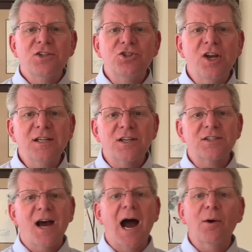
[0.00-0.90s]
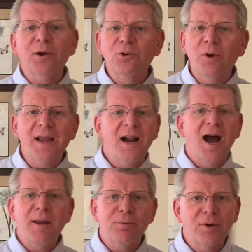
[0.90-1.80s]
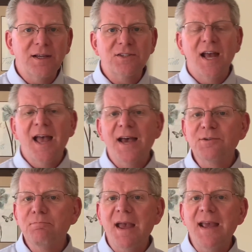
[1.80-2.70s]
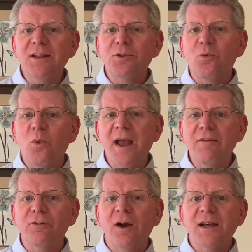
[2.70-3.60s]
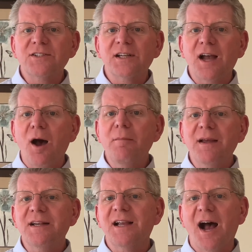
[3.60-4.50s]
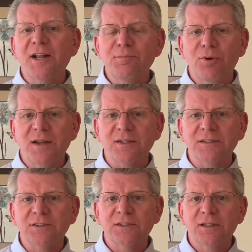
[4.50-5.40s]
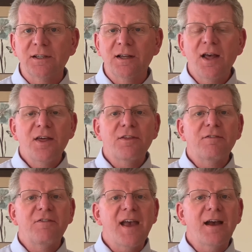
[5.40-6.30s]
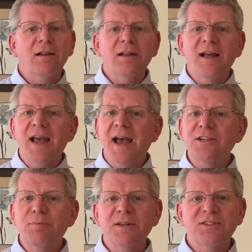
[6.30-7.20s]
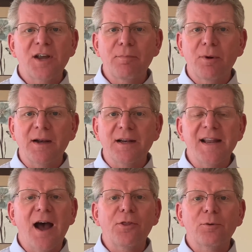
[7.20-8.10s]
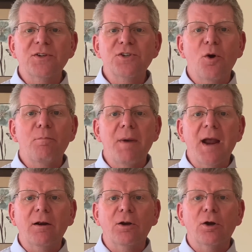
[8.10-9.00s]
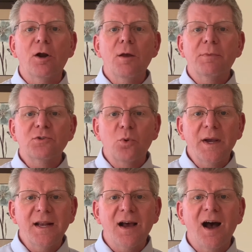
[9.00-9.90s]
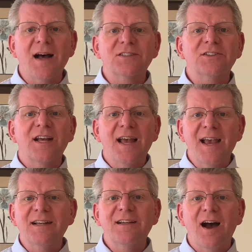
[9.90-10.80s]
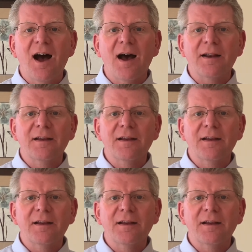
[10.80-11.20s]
Jesus, our great high priest, has made the way for us to come into God's presence. The veil has been separated. Now there is no barrier between us and God.